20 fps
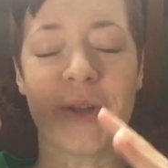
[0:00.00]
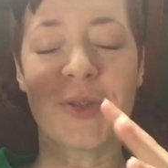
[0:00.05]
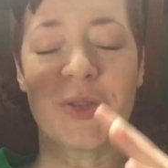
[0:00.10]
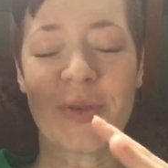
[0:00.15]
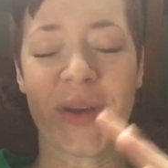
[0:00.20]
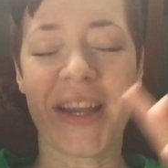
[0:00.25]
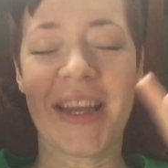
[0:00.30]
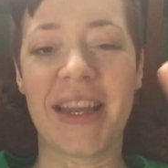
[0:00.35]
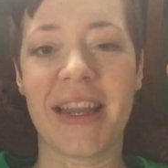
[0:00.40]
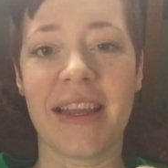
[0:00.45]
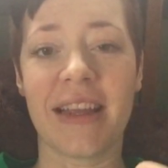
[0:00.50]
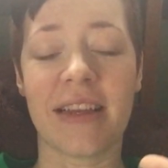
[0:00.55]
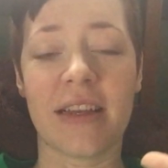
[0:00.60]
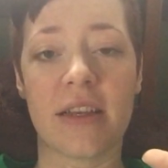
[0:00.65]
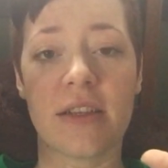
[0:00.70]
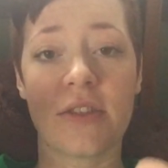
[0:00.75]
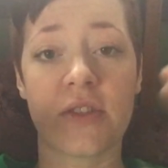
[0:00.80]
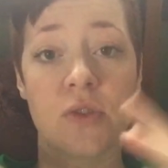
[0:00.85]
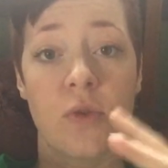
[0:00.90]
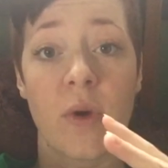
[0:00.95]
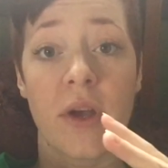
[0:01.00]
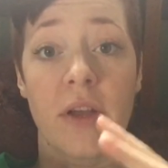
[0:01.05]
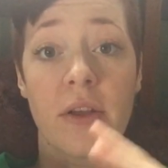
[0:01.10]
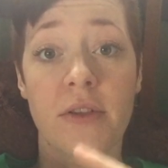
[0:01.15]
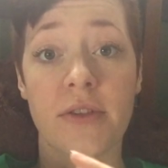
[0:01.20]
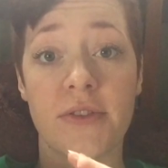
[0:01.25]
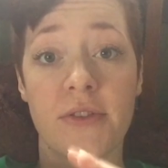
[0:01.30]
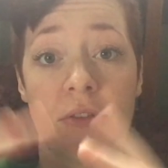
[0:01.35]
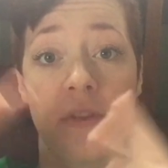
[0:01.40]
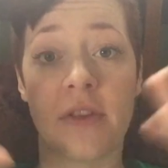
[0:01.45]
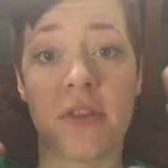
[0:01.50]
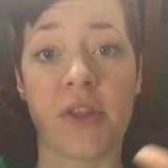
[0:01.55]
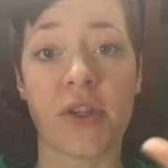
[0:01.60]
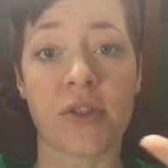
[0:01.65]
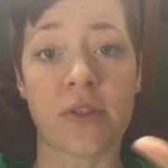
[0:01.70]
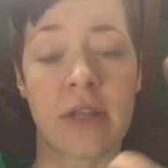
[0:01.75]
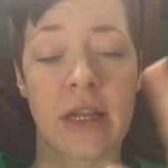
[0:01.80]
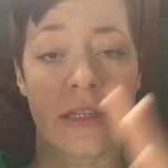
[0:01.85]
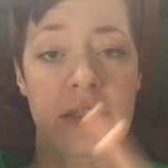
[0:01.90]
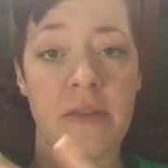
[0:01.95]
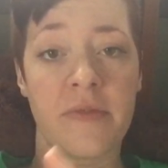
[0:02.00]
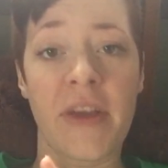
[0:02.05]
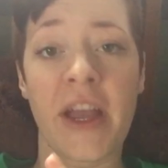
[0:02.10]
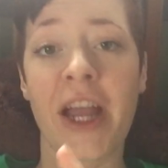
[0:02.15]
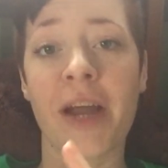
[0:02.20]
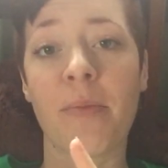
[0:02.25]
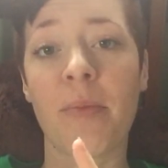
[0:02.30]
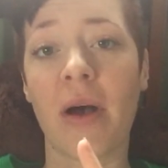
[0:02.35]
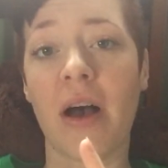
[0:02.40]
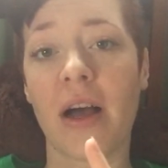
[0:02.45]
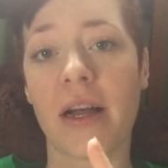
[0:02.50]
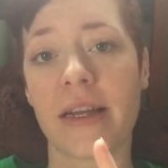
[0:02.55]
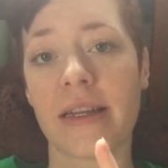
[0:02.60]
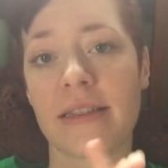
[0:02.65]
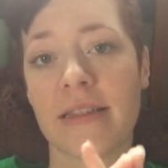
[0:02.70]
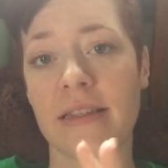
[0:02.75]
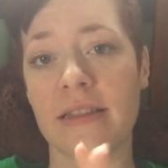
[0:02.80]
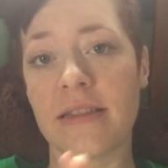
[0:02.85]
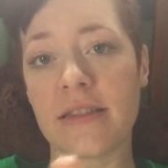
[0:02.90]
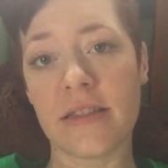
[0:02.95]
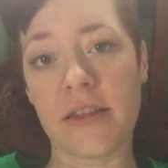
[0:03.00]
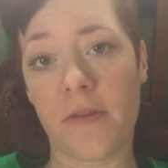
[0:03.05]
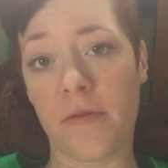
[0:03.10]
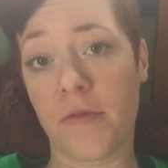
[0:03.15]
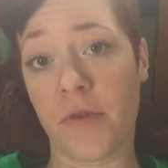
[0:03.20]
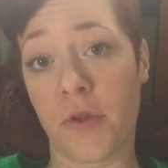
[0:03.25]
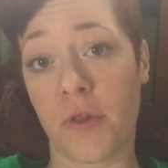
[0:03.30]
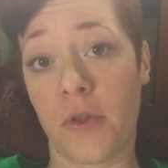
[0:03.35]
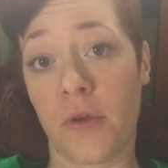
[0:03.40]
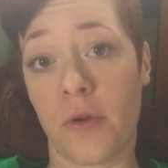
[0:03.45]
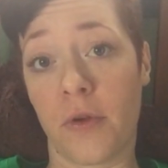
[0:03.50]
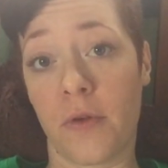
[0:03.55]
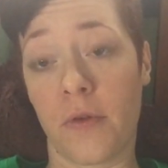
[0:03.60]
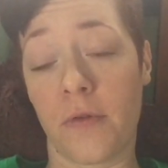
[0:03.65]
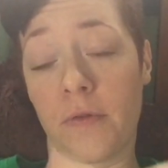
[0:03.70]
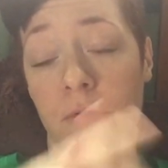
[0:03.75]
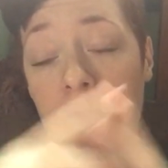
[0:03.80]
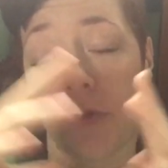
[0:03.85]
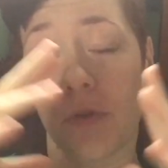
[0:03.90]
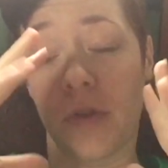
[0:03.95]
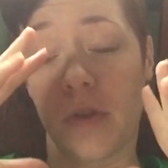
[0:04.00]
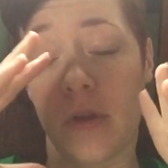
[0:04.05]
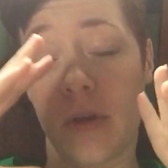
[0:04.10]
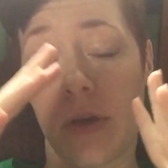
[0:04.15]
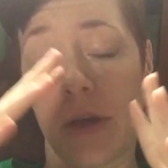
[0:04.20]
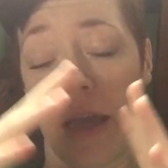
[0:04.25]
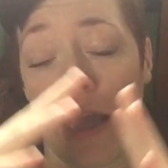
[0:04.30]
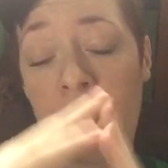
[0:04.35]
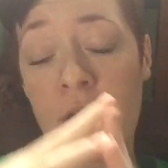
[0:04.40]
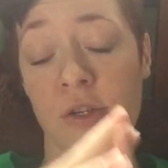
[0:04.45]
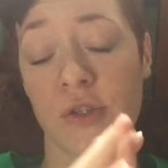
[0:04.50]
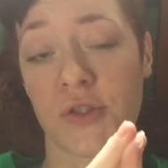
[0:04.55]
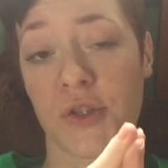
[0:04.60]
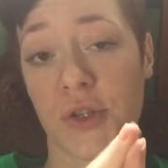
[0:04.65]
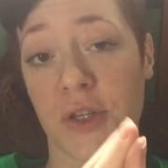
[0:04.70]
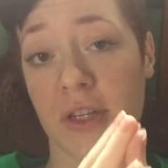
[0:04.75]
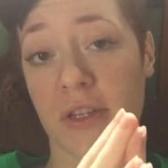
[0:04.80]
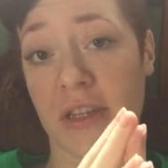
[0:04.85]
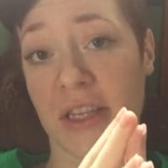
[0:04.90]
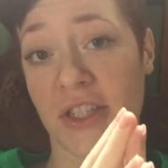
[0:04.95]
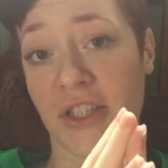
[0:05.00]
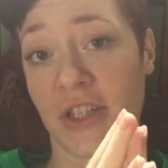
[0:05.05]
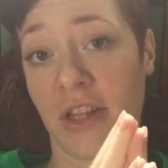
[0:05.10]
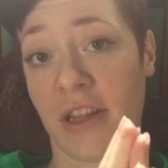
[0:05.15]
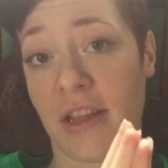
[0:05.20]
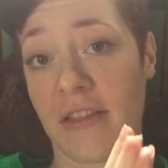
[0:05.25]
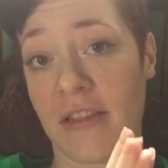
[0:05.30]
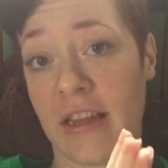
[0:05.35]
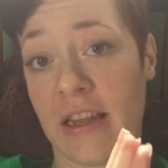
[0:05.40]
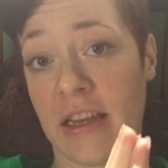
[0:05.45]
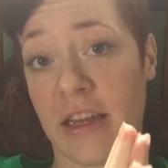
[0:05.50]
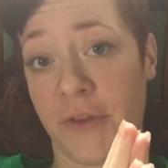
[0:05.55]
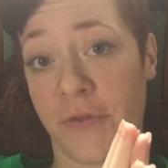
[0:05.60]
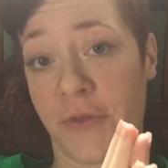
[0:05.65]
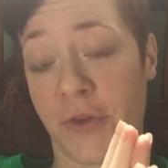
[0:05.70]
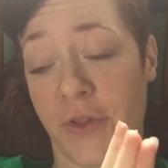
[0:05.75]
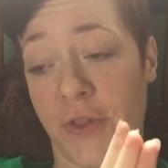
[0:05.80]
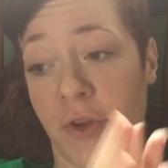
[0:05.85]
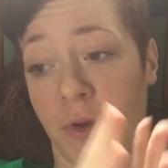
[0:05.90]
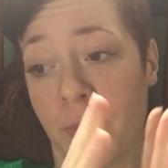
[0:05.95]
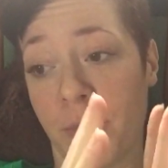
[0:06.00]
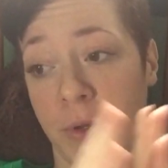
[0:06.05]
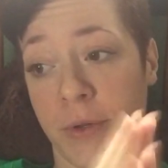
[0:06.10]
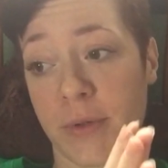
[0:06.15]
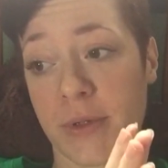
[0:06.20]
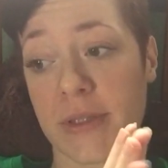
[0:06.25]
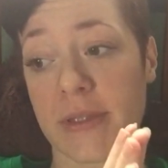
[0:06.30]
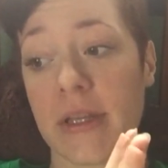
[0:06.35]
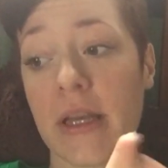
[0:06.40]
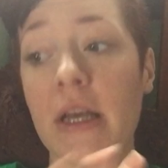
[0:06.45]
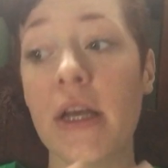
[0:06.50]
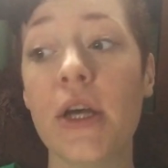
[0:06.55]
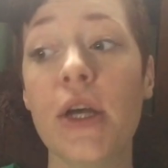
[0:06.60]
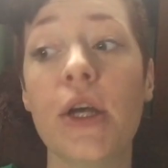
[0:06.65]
draining soil, so that there's lots of air pockets and stuff for the air circulation that they need for their roots.